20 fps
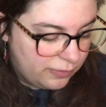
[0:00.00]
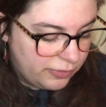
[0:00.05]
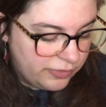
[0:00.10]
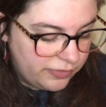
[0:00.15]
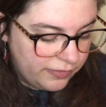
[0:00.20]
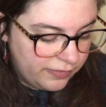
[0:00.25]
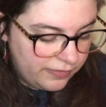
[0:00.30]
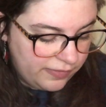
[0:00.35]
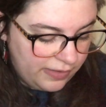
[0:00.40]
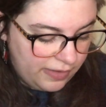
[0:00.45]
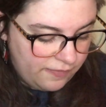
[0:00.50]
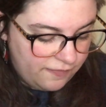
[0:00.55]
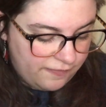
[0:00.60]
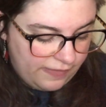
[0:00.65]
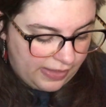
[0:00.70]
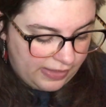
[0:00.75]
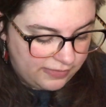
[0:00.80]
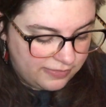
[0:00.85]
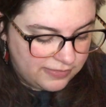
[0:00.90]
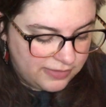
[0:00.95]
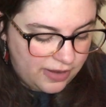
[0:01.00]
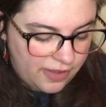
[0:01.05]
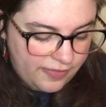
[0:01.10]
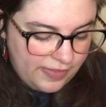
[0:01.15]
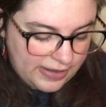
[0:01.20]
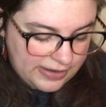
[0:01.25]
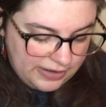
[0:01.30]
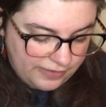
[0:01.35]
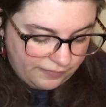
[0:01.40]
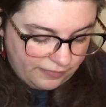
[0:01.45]
which looks like a fist,
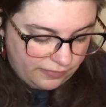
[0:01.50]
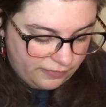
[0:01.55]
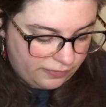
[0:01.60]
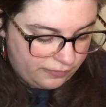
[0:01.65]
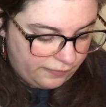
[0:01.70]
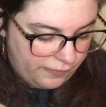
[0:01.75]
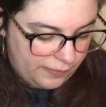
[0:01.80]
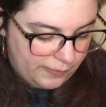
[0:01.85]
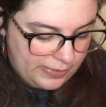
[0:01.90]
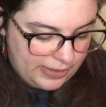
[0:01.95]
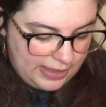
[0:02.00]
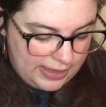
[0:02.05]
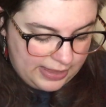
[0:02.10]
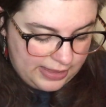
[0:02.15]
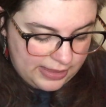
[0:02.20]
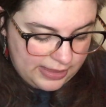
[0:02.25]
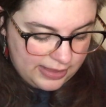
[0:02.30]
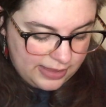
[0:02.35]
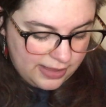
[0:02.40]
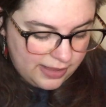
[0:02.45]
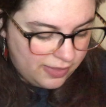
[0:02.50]
not that different from E.